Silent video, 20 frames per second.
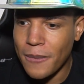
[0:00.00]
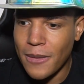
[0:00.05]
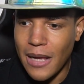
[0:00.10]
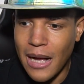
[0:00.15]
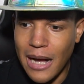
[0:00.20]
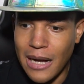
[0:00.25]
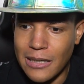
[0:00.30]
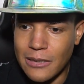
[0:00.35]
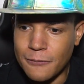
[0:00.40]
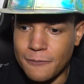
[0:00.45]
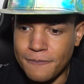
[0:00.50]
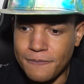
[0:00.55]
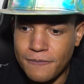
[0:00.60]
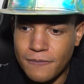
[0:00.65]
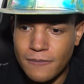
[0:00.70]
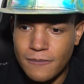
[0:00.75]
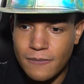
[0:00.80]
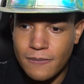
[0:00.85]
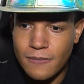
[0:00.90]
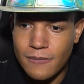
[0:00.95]
Um,
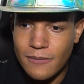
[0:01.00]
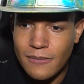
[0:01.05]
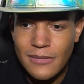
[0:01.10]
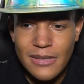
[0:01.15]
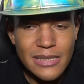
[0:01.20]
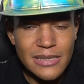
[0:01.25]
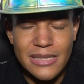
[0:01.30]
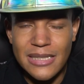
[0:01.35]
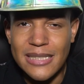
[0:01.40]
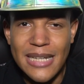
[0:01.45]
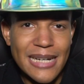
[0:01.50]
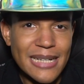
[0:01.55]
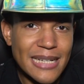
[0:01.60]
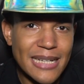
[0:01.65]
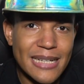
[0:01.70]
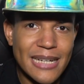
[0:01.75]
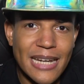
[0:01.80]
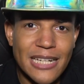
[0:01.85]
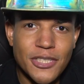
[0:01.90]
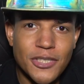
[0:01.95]
the tight
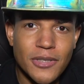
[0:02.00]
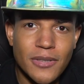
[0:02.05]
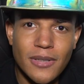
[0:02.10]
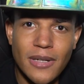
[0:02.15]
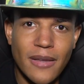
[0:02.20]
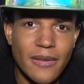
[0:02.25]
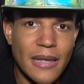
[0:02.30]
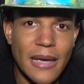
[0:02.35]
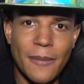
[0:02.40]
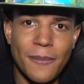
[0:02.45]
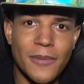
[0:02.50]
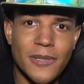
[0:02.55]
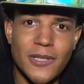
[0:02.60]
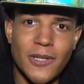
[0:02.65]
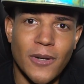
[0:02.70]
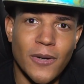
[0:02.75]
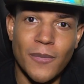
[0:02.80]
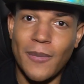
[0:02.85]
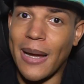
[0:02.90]
knit nature of the episode,